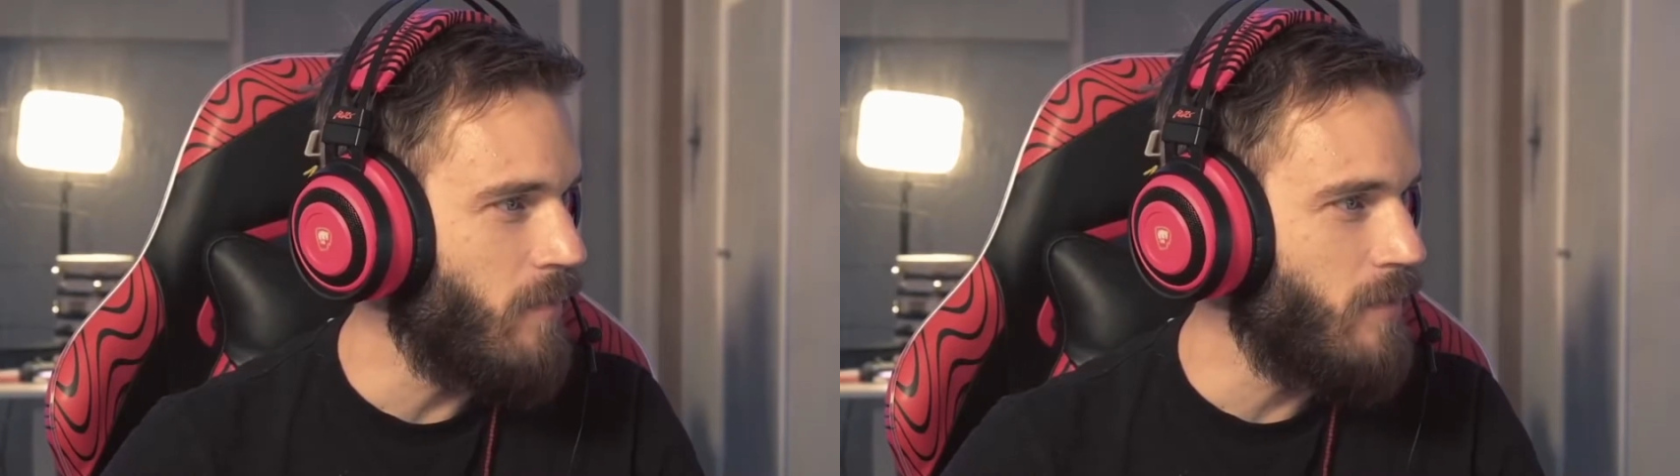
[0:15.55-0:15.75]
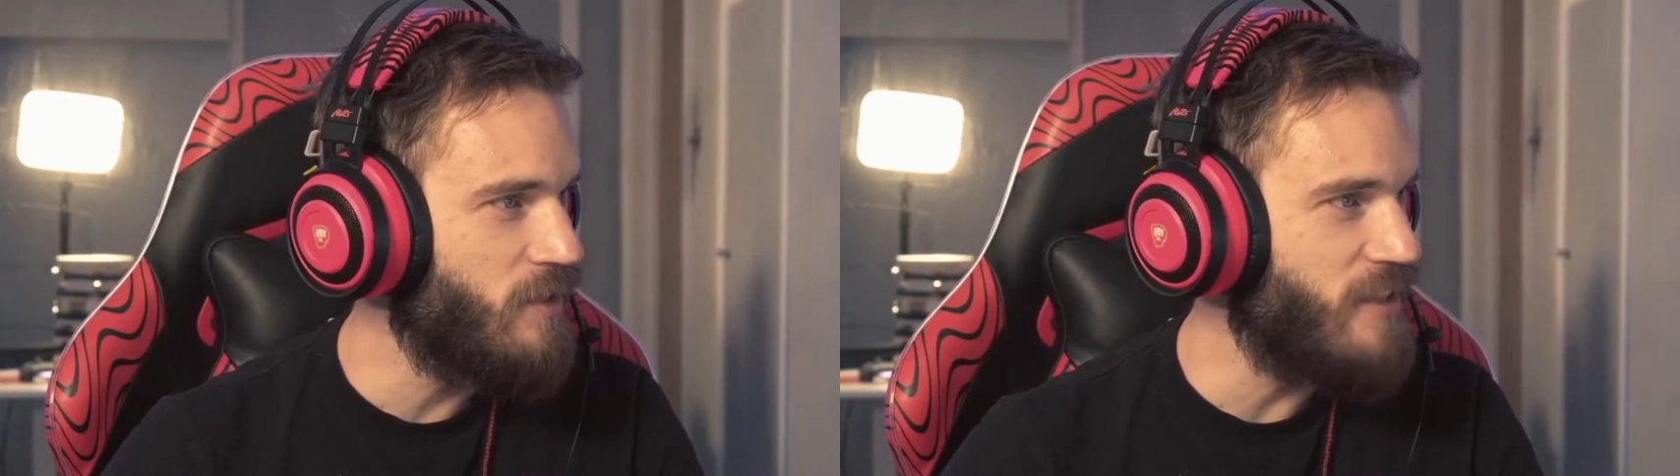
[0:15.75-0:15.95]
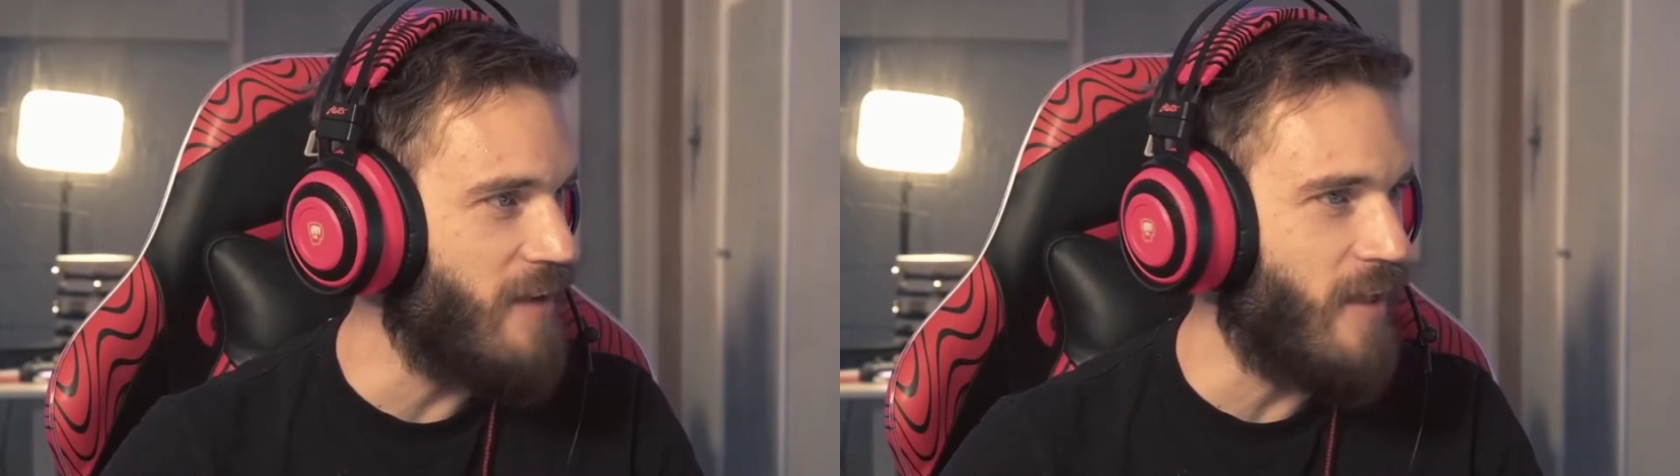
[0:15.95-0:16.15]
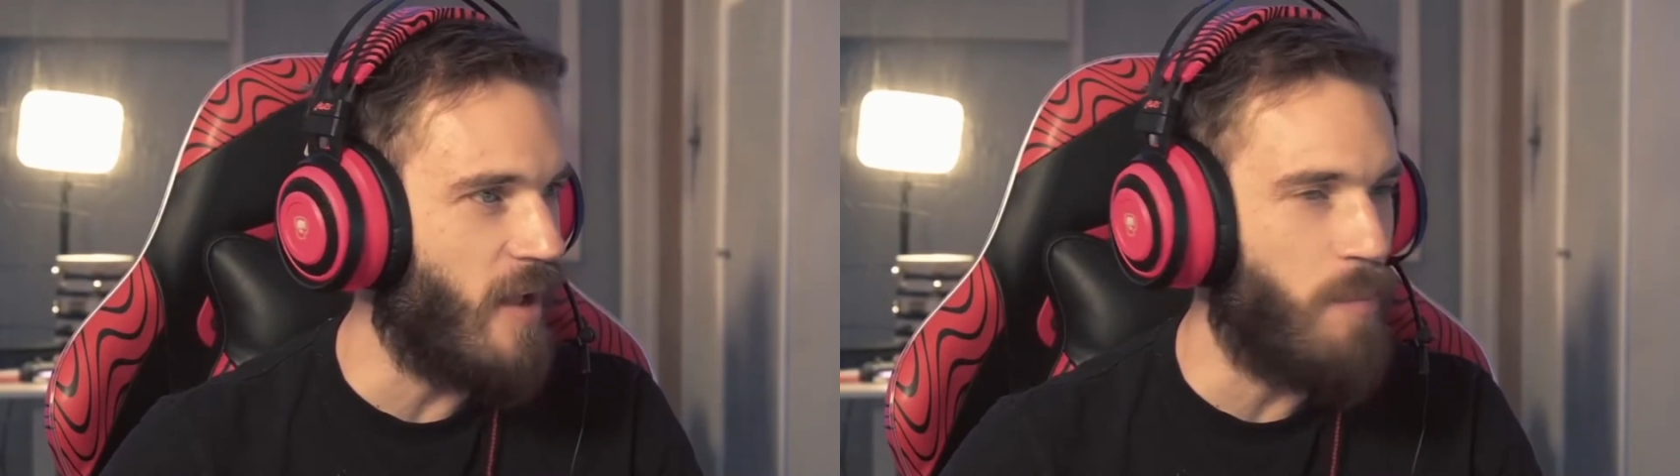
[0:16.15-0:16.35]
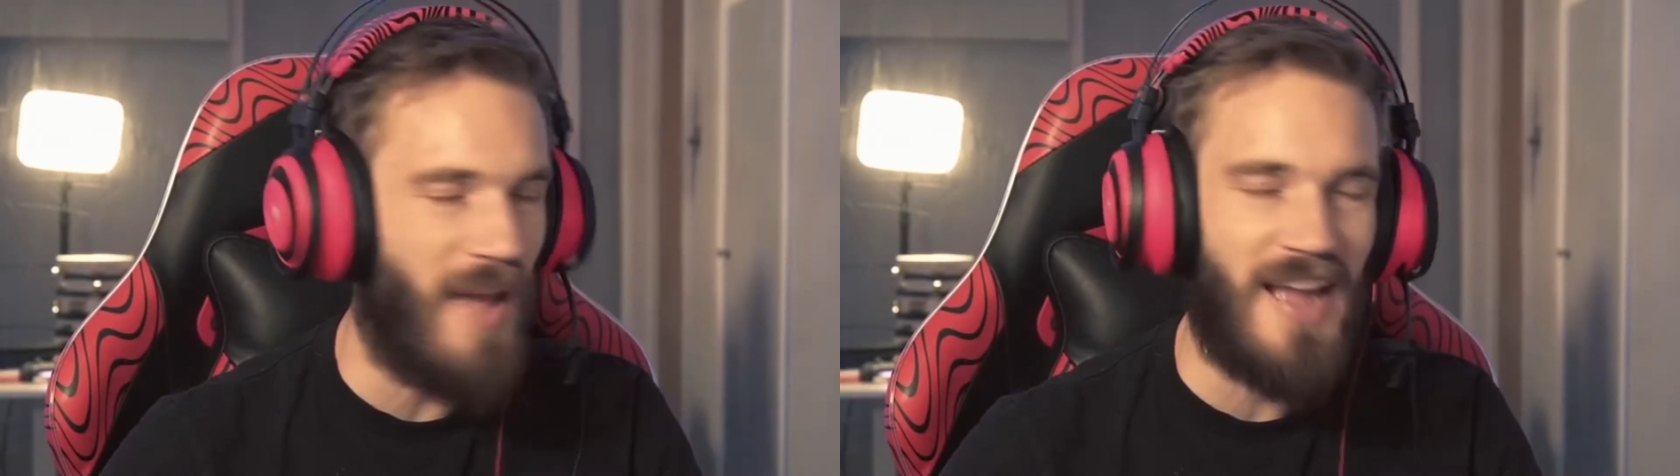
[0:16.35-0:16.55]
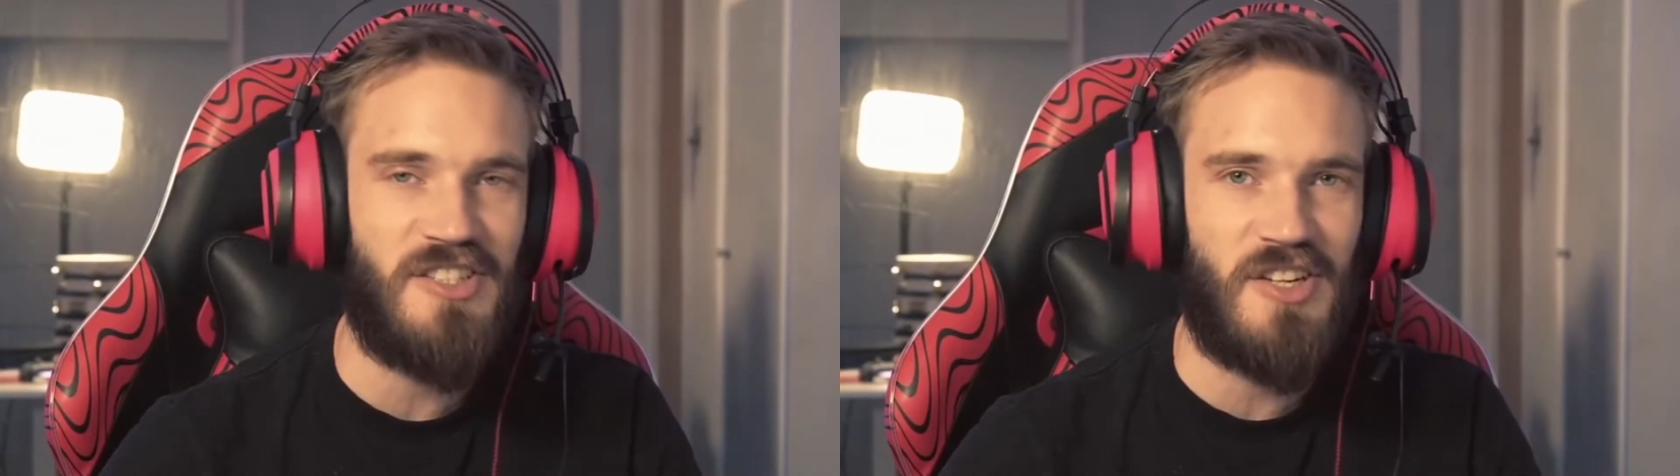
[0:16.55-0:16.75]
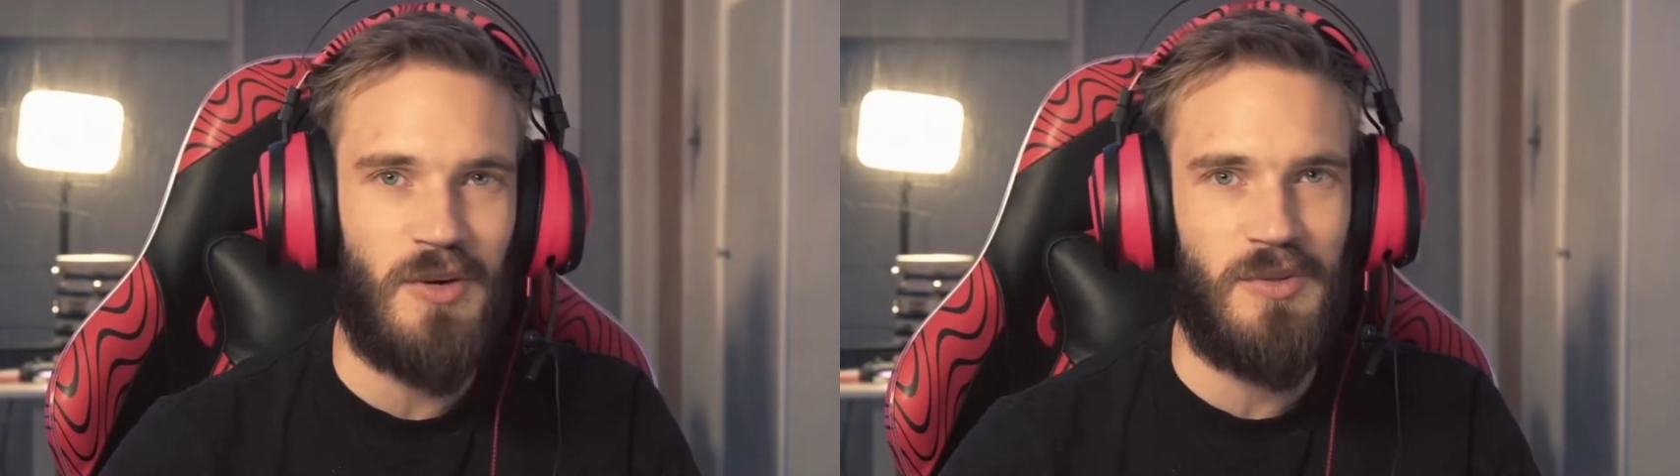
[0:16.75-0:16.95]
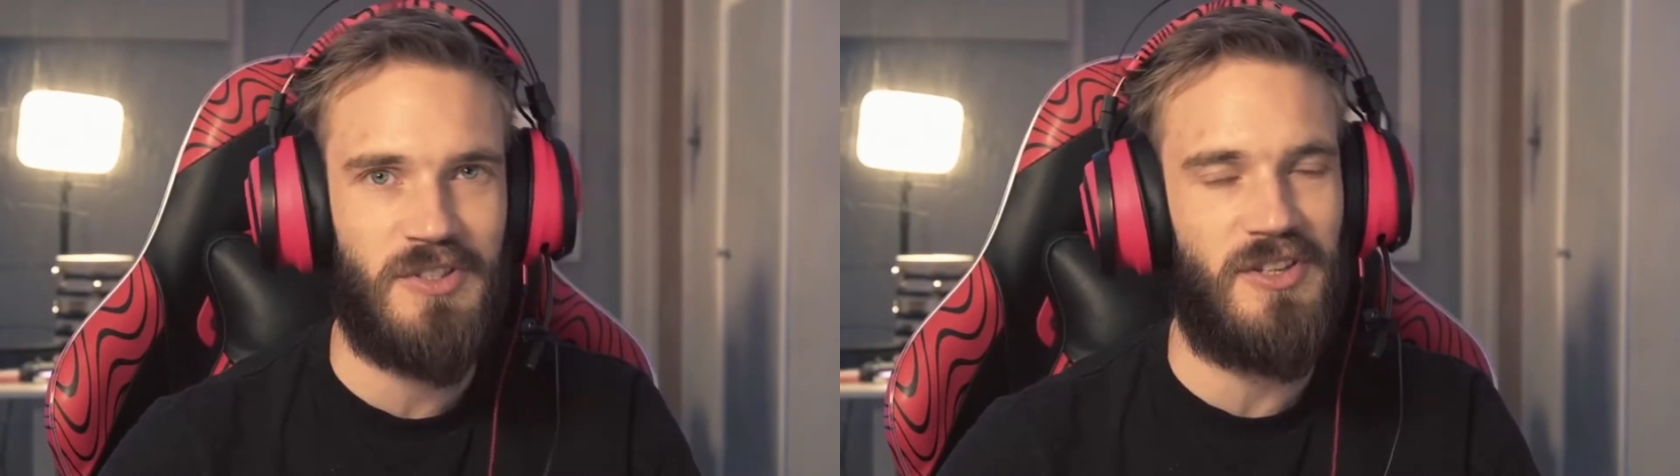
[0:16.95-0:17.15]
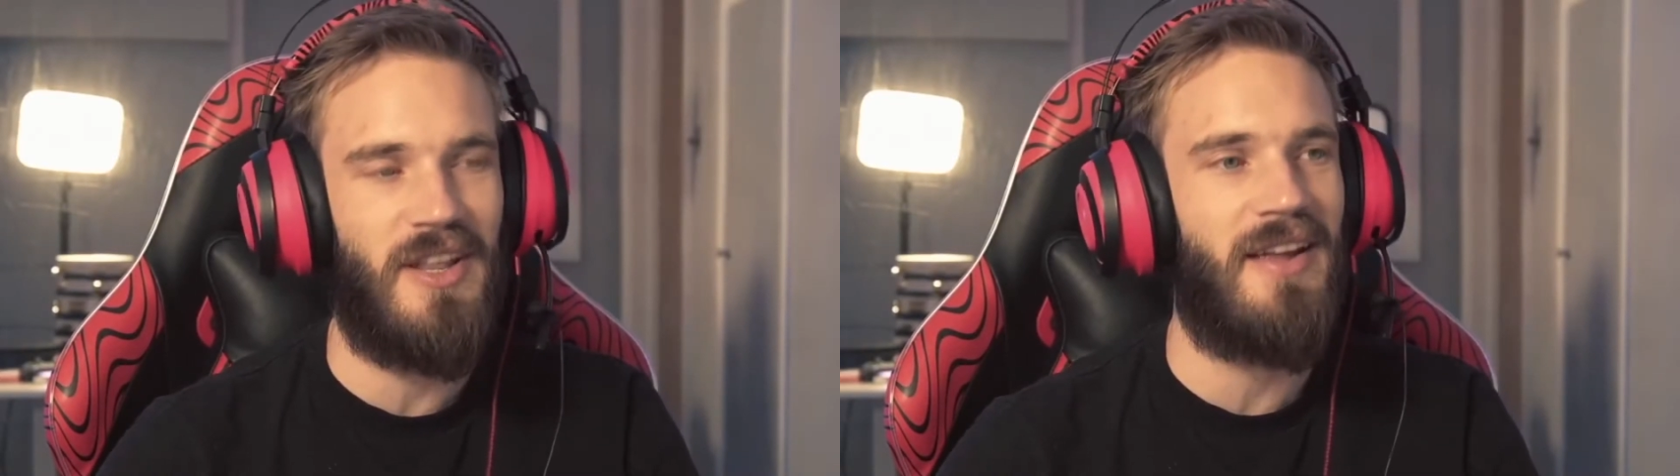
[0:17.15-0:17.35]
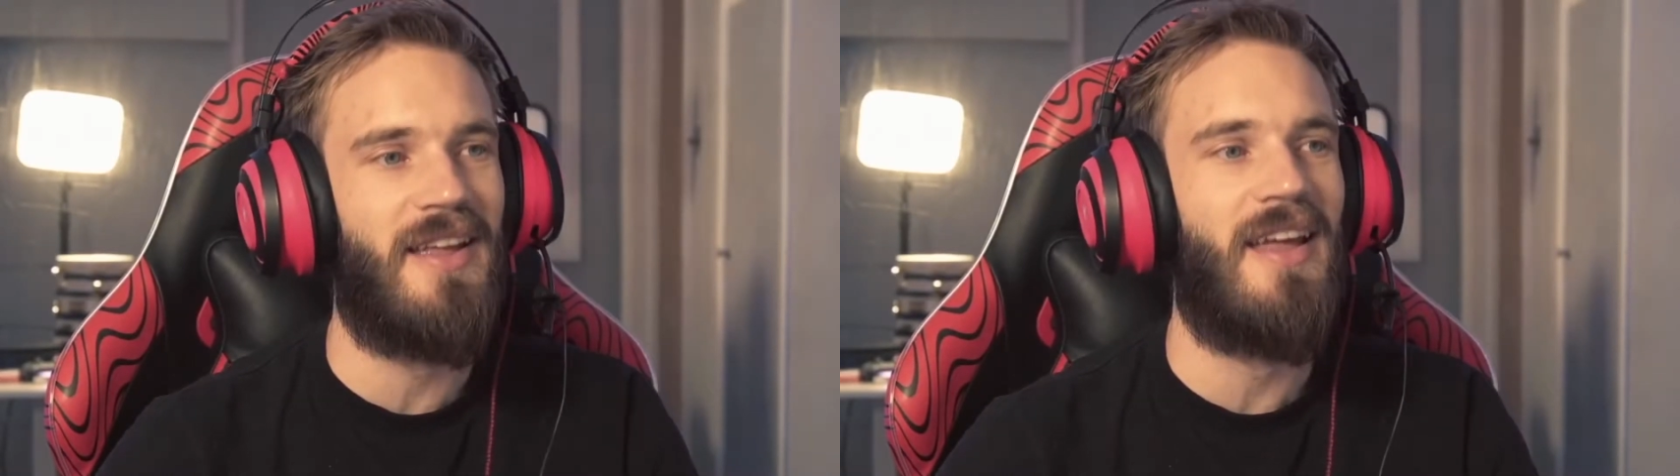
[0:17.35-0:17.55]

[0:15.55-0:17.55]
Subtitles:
we used to have like a passcode, so like